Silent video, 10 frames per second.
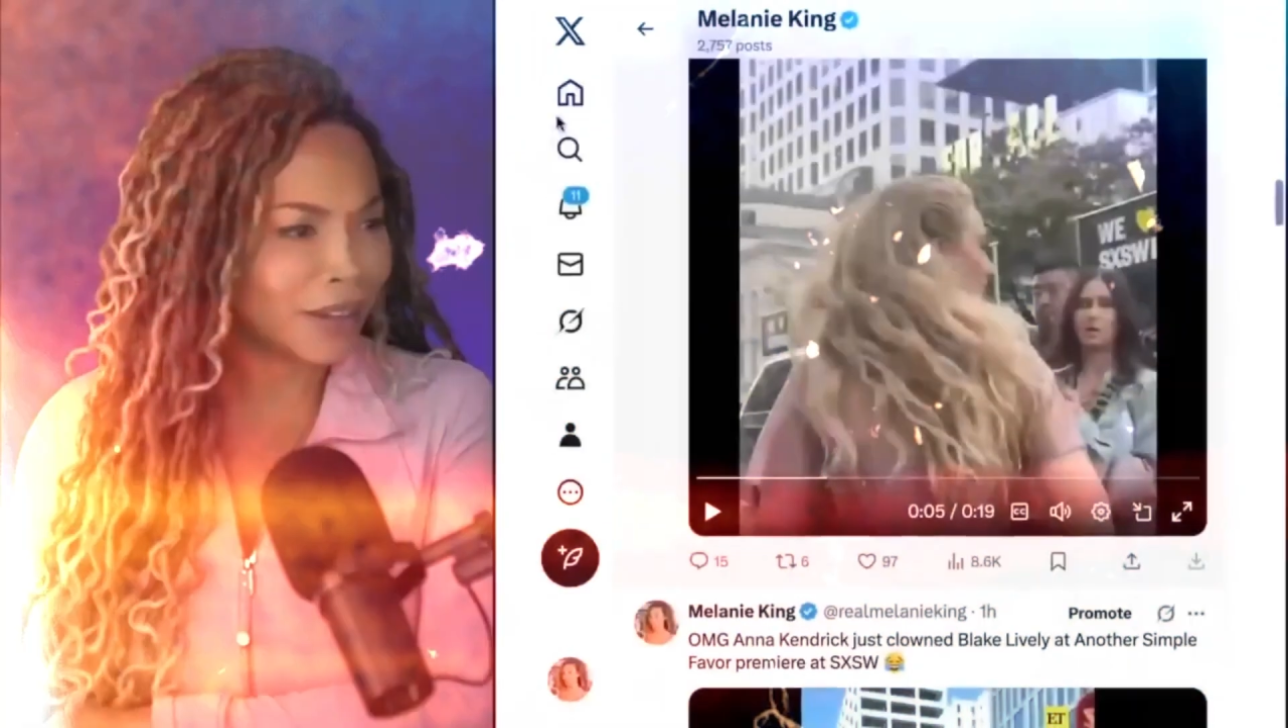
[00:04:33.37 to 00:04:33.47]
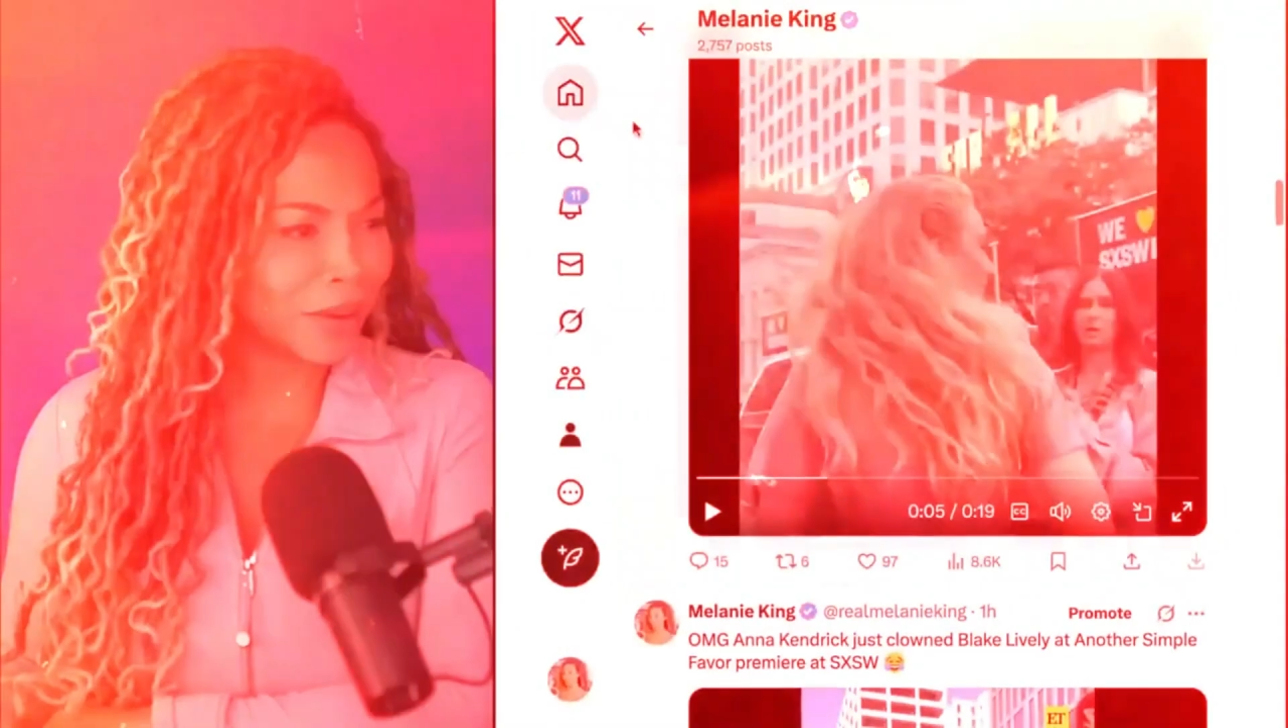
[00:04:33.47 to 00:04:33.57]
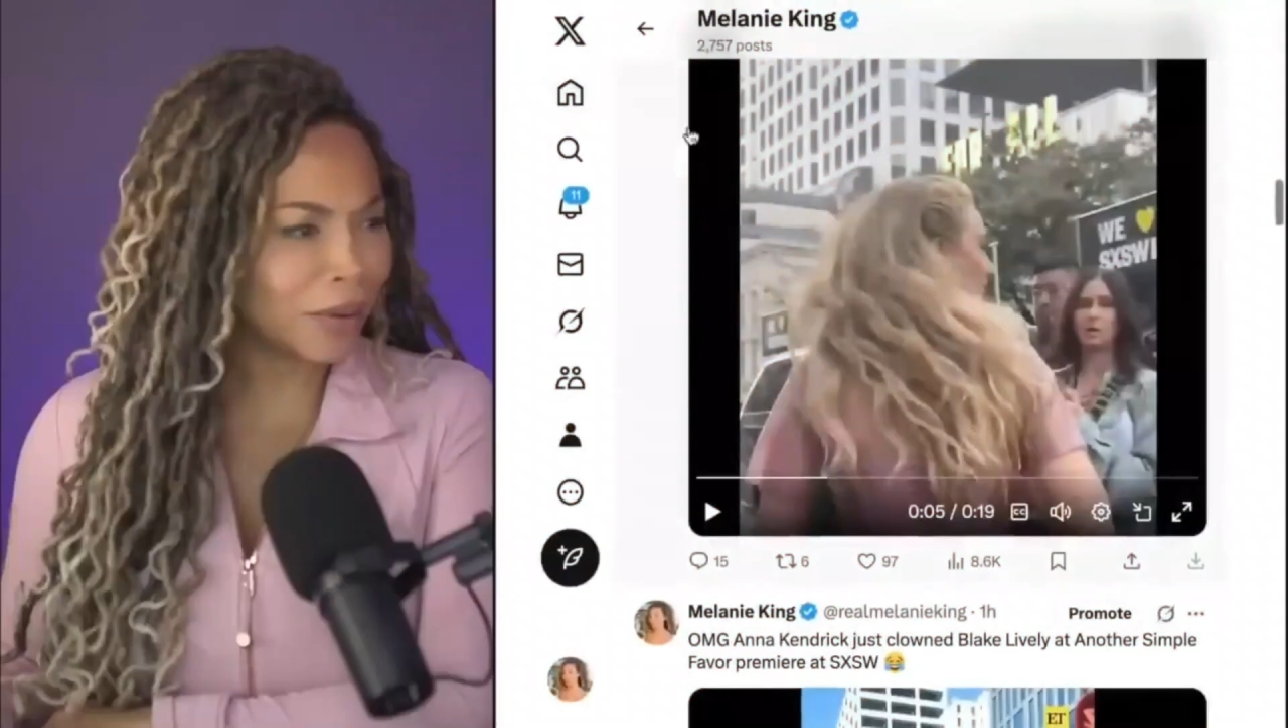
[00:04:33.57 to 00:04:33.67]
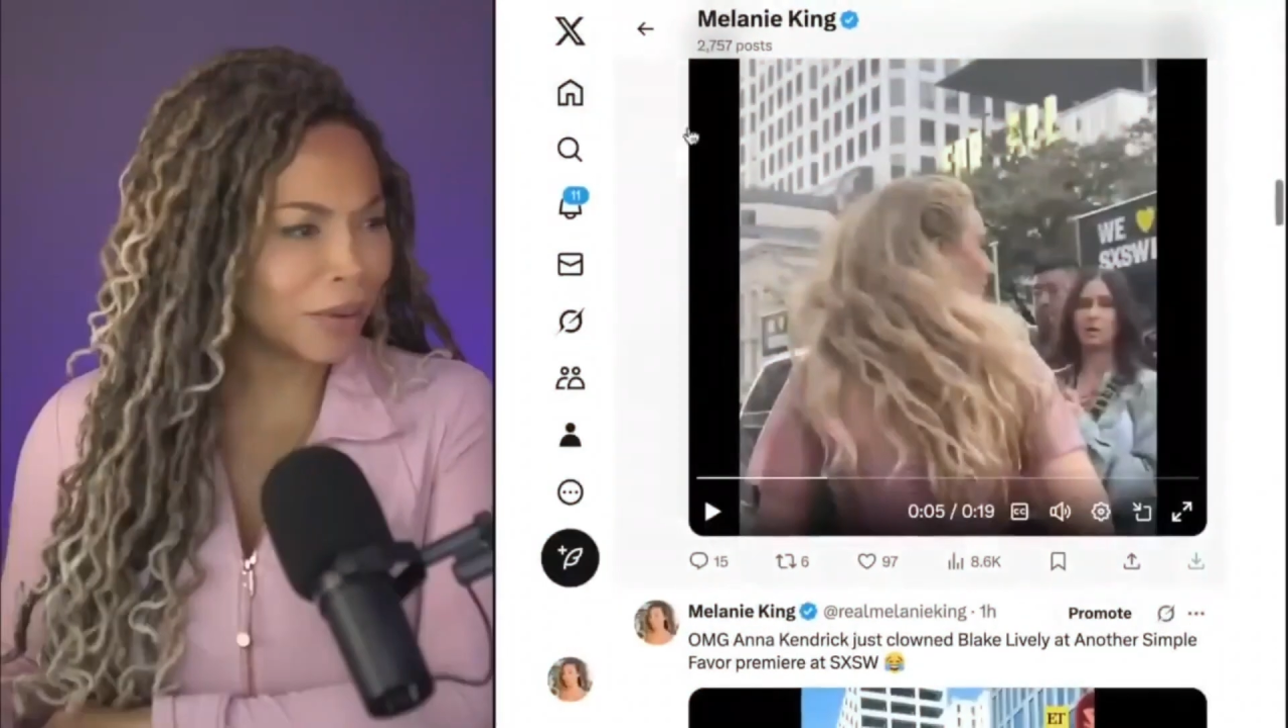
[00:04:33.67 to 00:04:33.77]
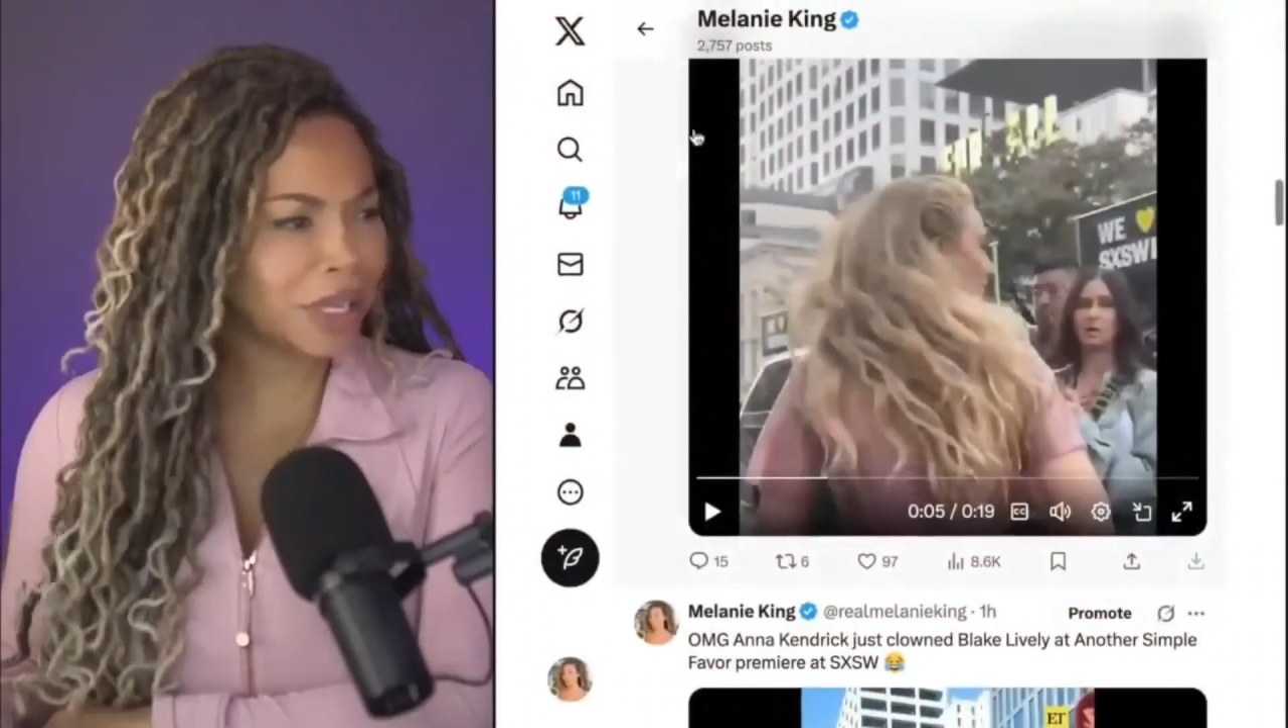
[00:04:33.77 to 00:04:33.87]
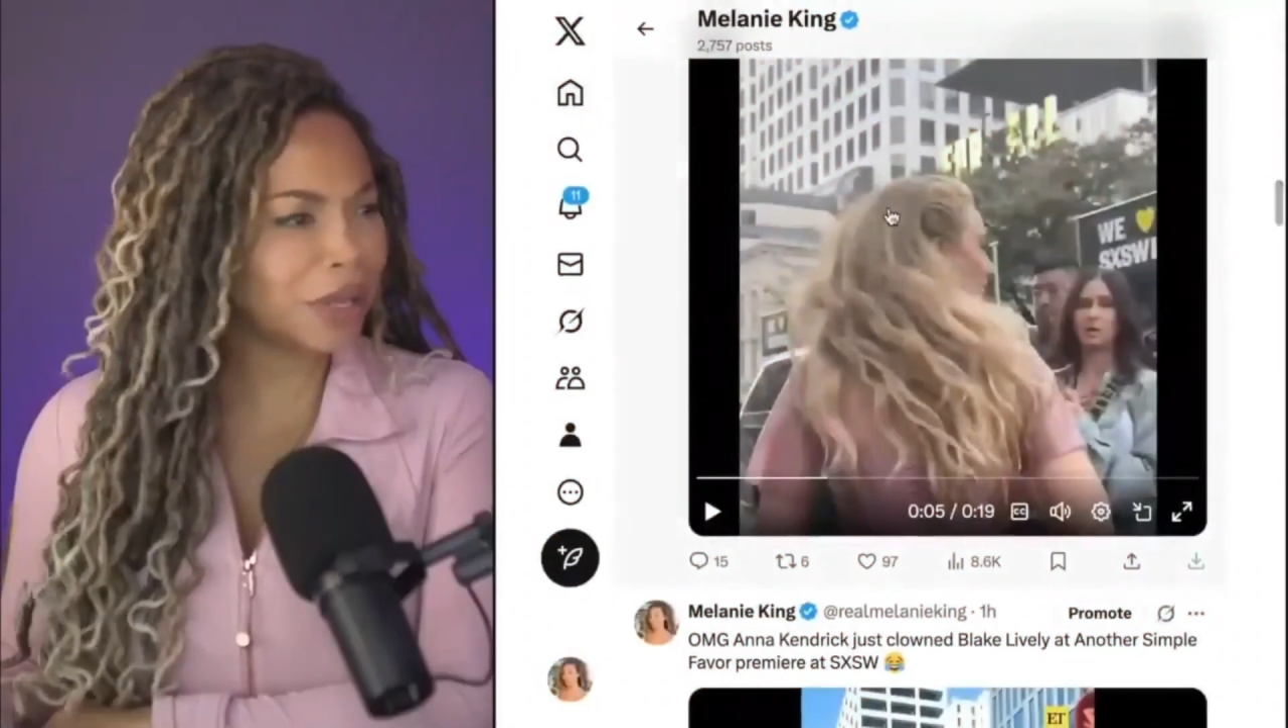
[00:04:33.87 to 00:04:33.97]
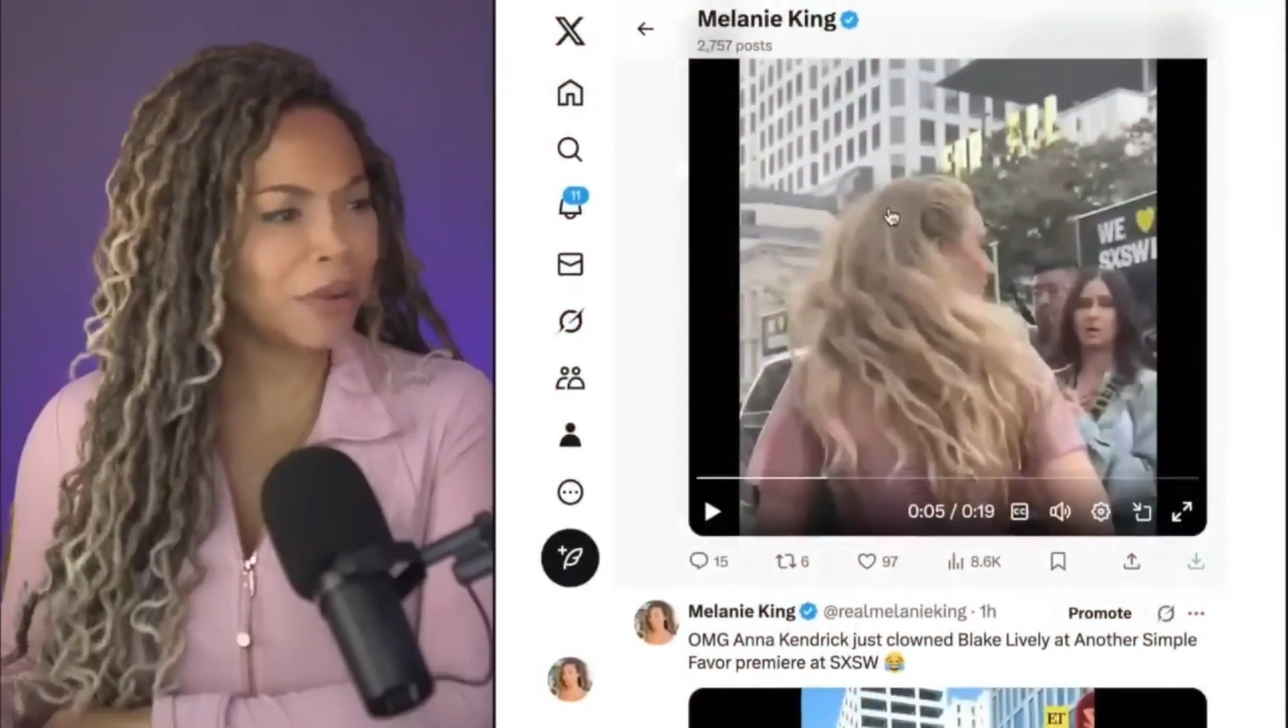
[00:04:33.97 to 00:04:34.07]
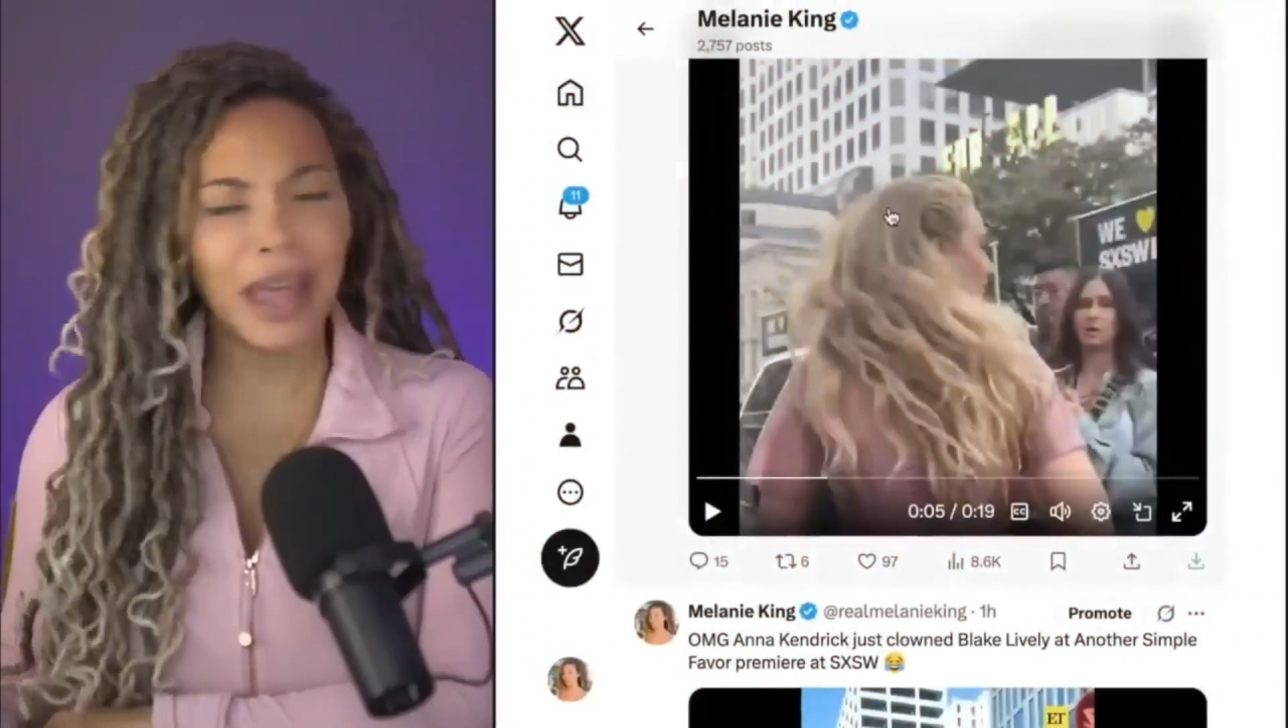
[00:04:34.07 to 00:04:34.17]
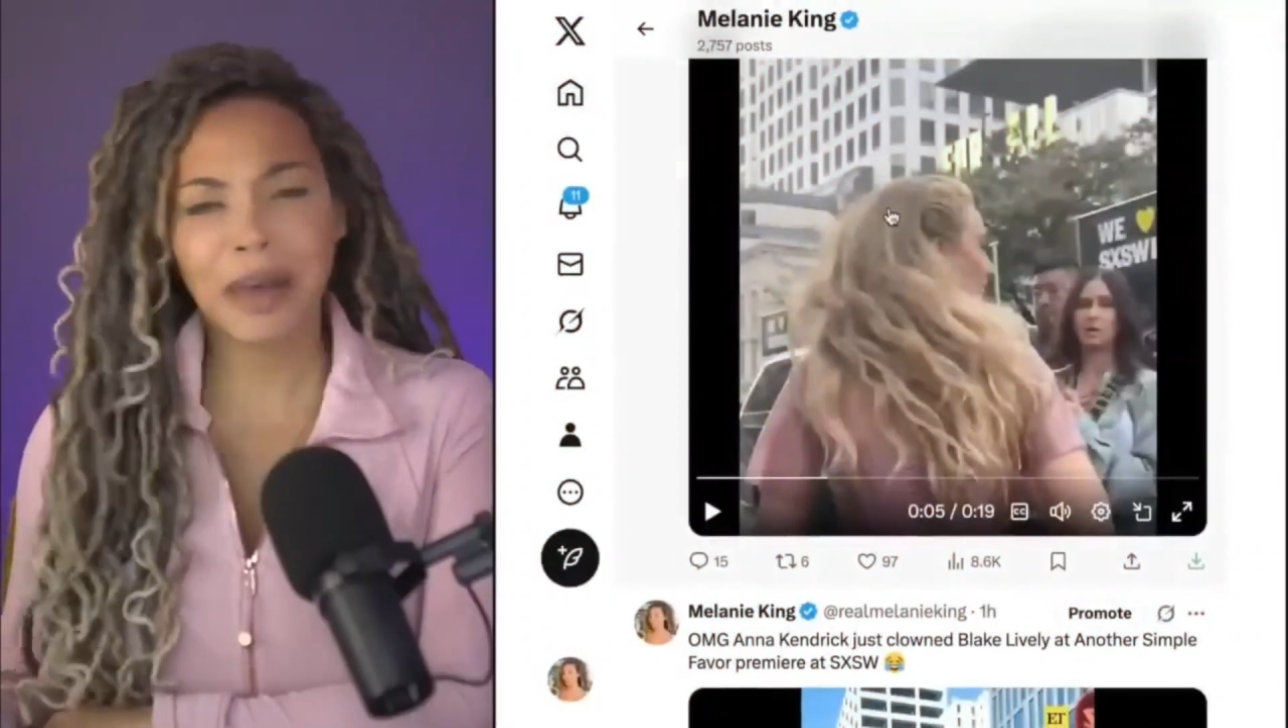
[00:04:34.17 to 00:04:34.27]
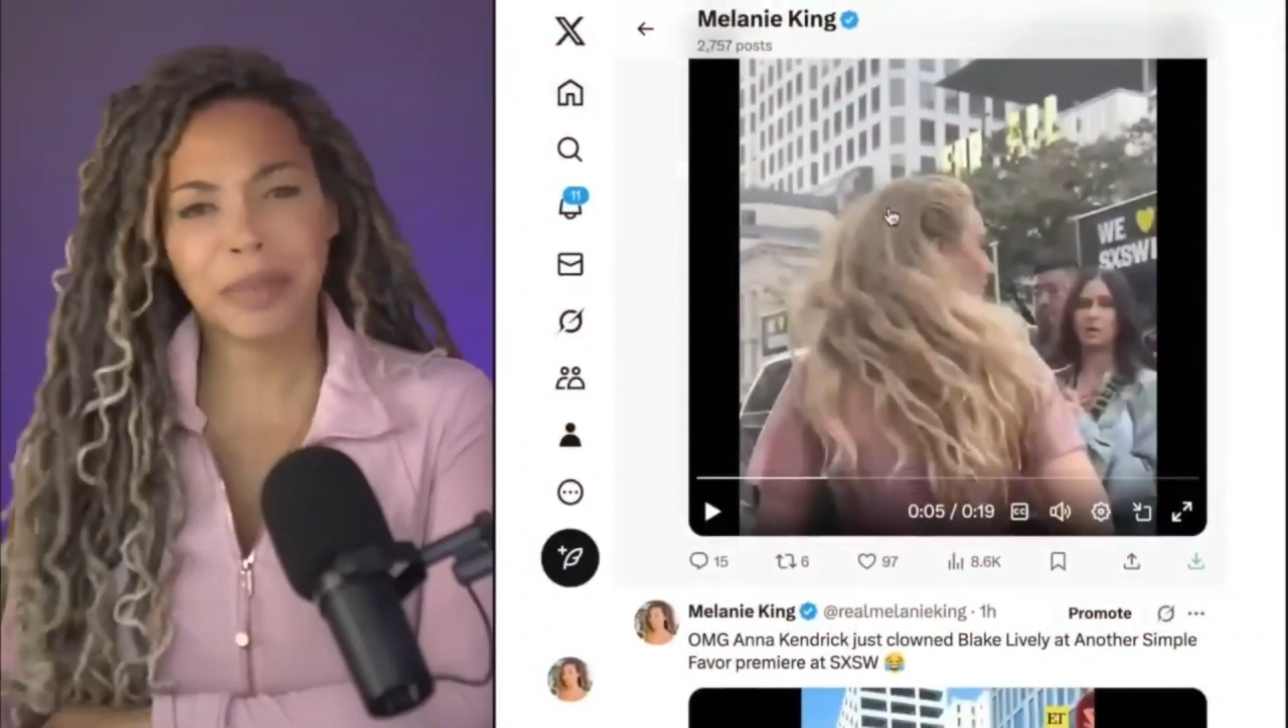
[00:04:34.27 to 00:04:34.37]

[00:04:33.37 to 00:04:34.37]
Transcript: What are you happy